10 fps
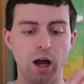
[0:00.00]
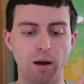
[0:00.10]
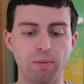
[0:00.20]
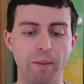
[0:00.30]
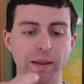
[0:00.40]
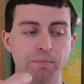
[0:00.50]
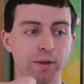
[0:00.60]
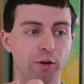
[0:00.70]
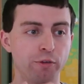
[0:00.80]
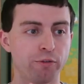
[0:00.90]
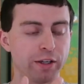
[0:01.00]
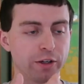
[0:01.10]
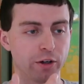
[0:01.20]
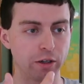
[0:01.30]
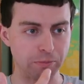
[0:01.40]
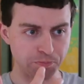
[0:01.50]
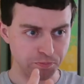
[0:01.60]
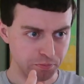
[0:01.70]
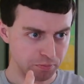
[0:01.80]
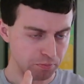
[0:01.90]
probably middle finger
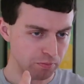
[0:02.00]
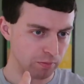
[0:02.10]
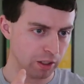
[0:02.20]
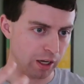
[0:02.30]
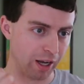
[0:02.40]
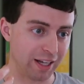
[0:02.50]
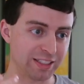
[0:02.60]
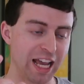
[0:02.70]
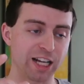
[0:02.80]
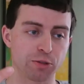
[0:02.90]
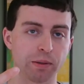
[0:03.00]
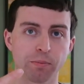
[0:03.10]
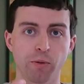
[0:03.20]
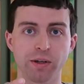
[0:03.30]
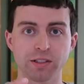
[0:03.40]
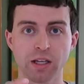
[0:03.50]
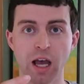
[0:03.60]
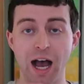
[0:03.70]
attachment point.